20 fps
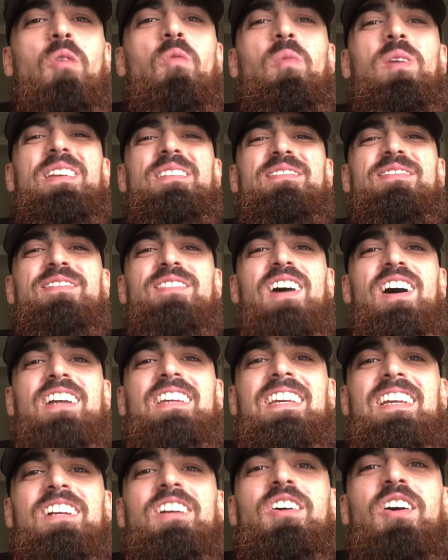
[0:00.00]
We
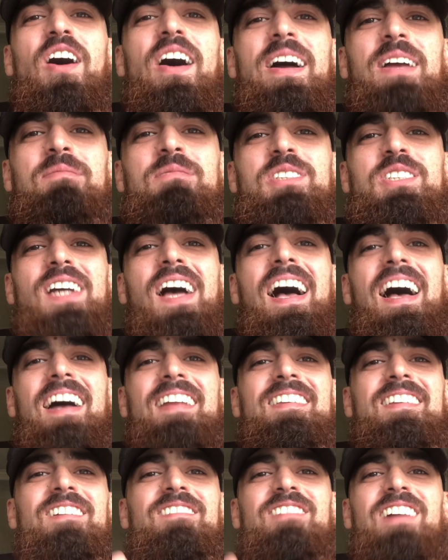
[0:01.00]
fucking got him. Shout
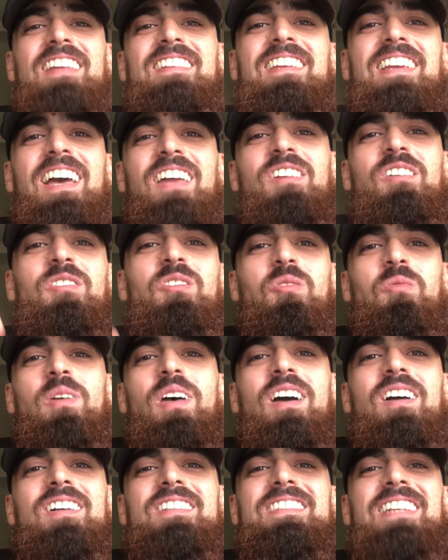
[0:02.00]
out to Redken on
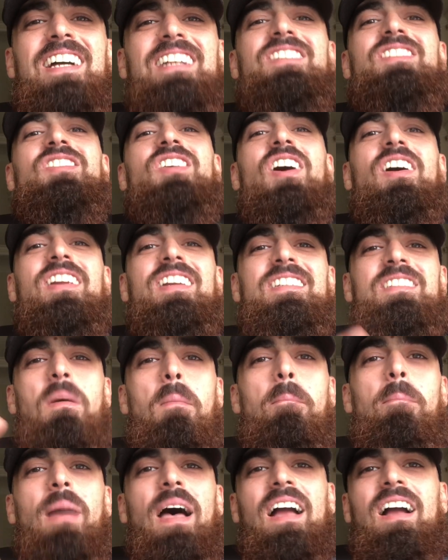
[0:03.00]
Twitter because that chant is a
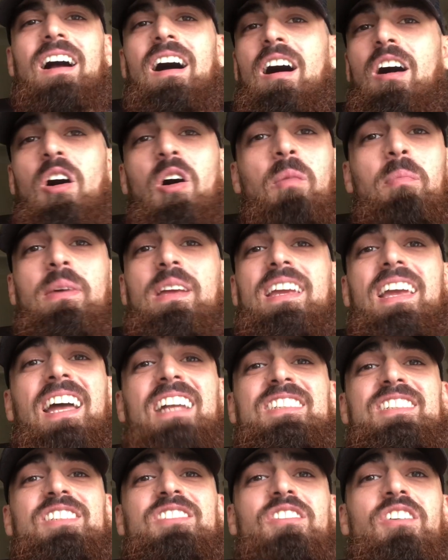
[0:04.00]
banger. I hope it
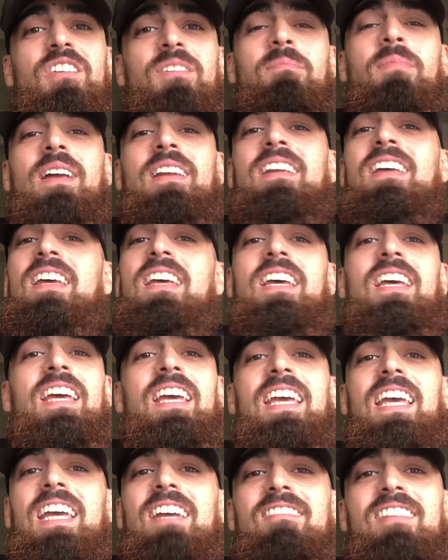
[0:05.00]
catches on, man.
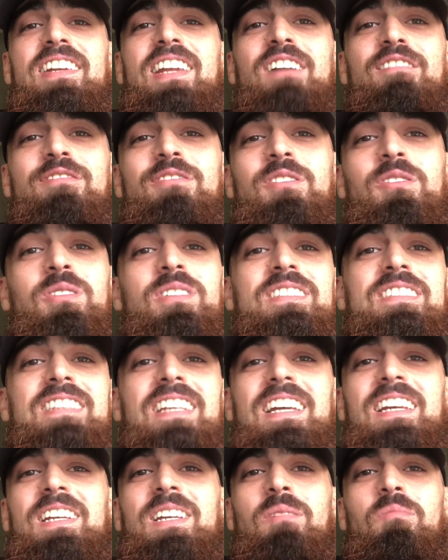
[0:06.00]
Hearing that through the
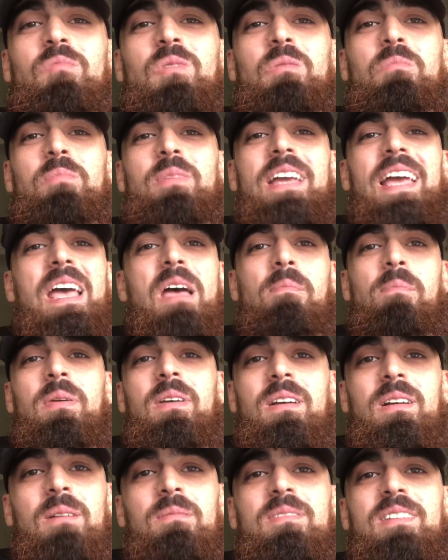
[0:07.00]
stadium would be
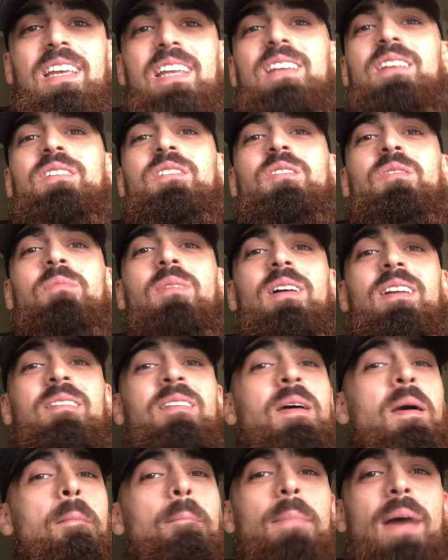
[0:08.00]
epic, I'm telling you. But
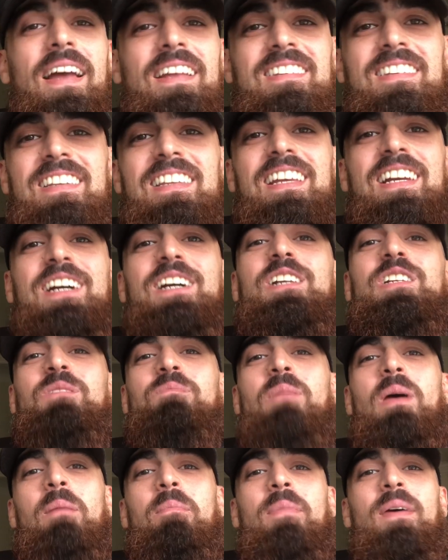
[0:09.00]
back to Nicolas
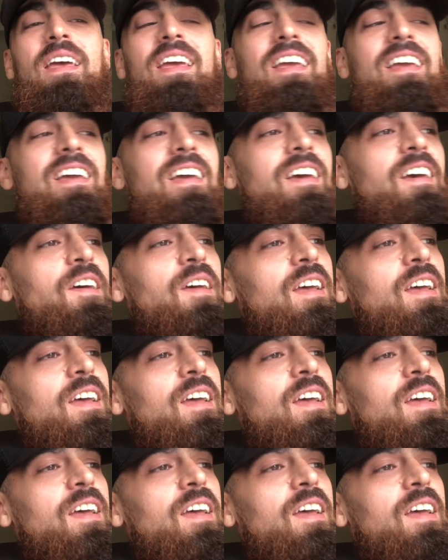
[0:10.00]
Pepe.